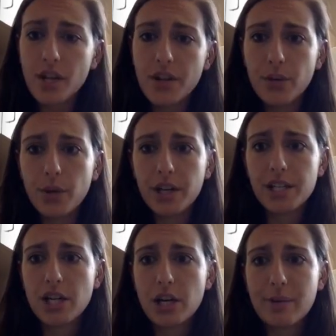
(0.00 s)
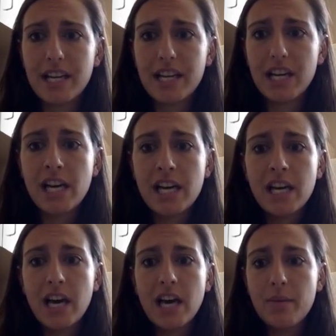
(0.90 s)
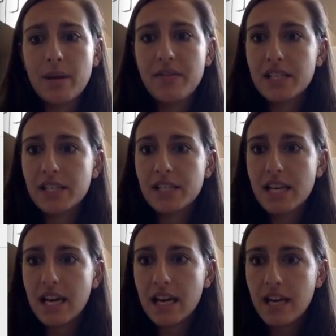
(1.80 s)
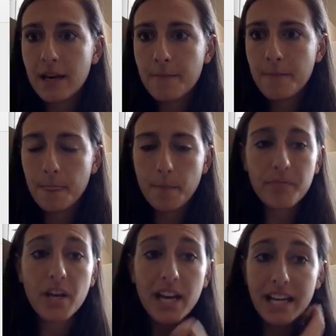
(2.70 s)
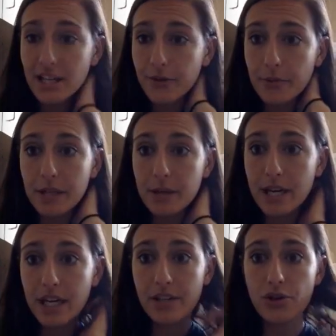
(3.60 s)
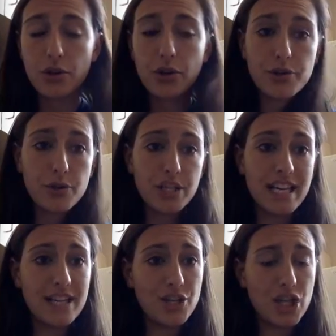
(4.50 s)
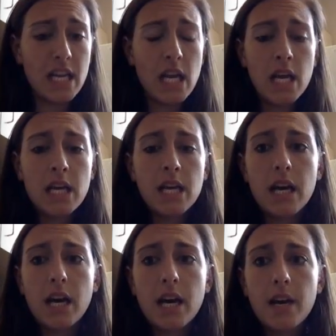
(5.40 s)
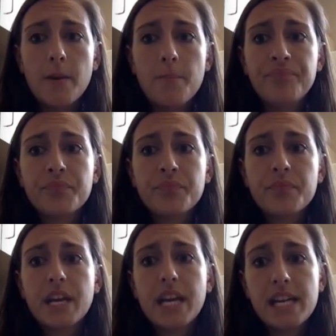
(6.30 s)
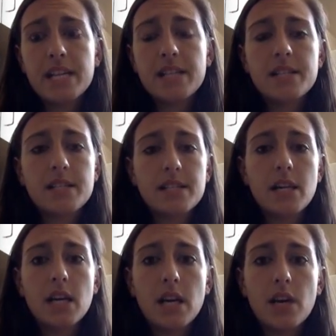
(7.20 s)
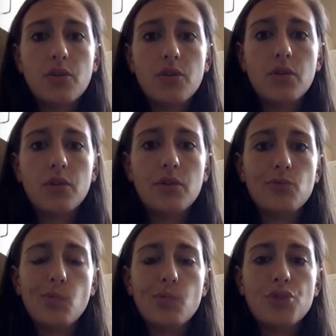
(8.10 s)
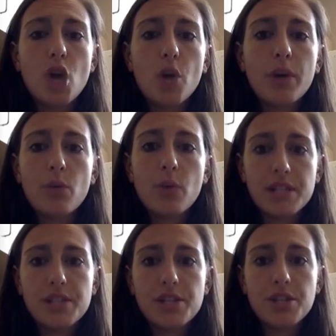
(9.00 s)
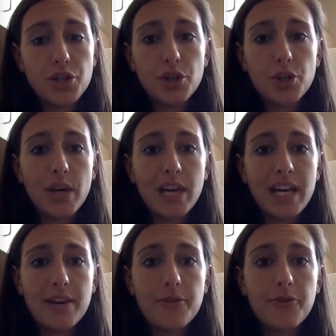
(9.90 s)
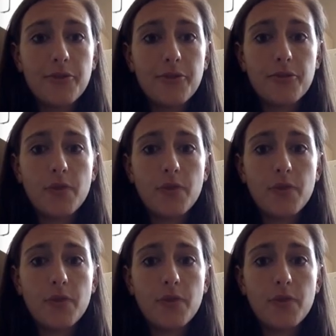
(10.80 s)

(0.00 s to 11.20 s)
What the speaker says: that we're going to talk about here, and this is a handout from the American Stroke Association, is knowing what to do if